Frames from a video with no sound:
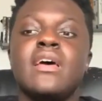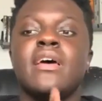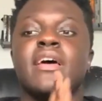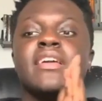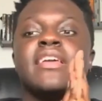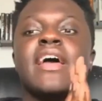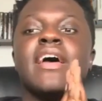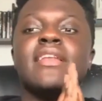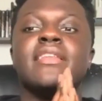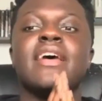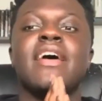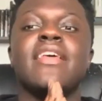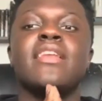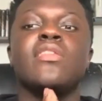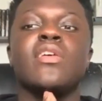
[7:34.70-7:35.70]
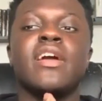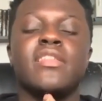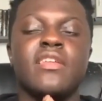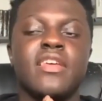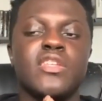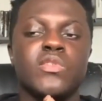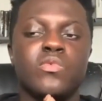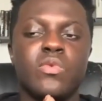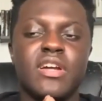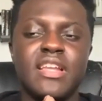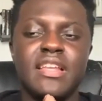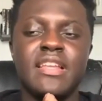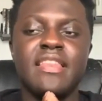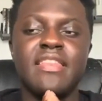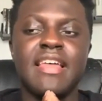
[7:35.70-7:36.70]
Again, I didn't look into this
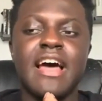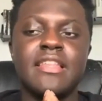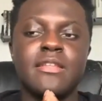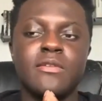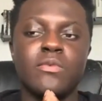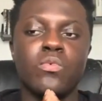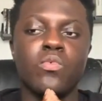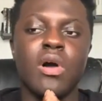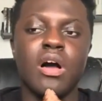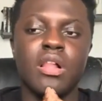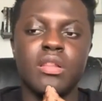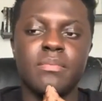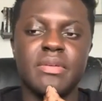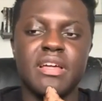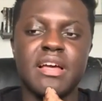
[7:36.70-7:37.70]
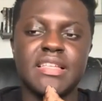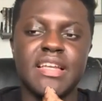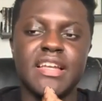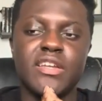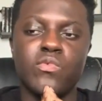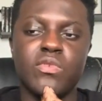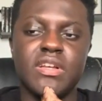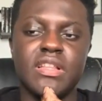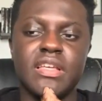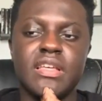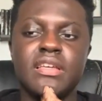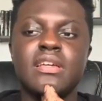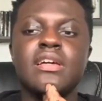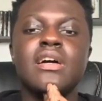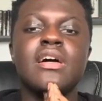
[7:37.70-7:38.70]
one that well because I didn't
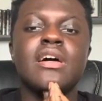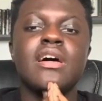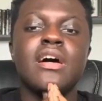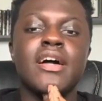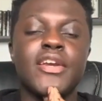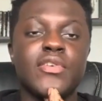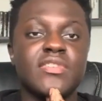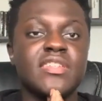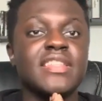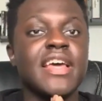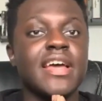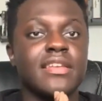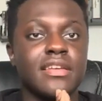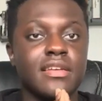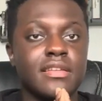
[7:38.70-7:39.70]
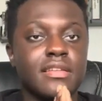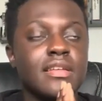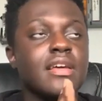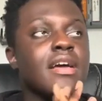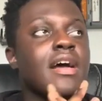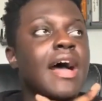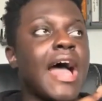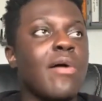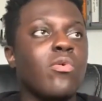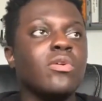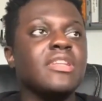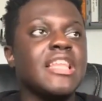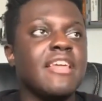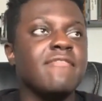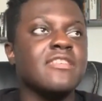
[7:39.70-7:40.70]
really understand it. I will
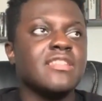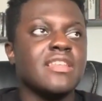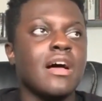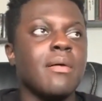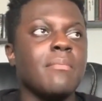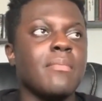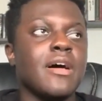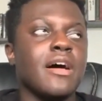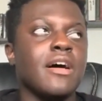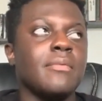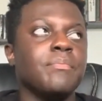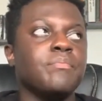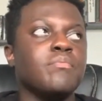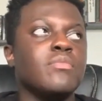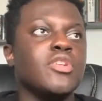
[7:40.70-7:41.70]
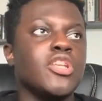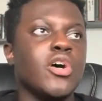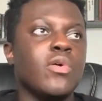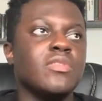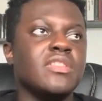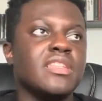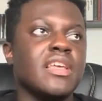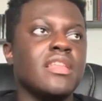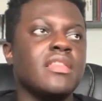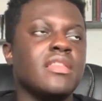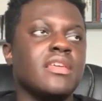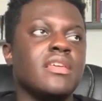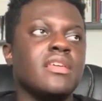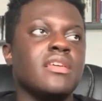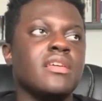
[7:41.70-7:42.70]
leave some notes in
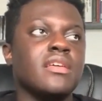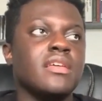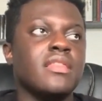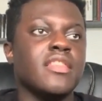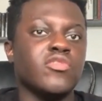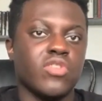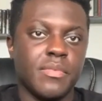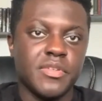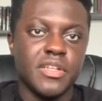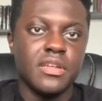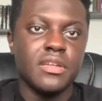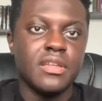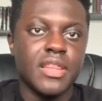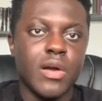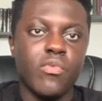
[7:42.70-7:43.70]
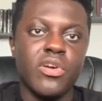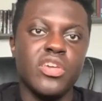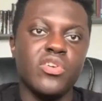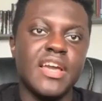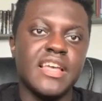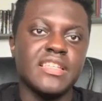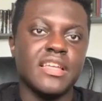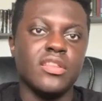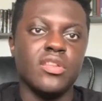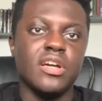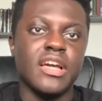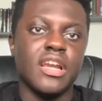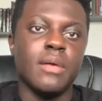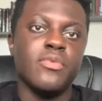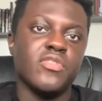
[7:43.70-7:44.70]
the description, that way you guys can
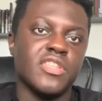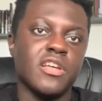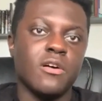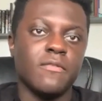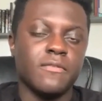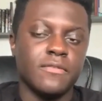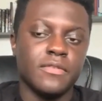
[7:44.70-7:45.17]
look it up yourself.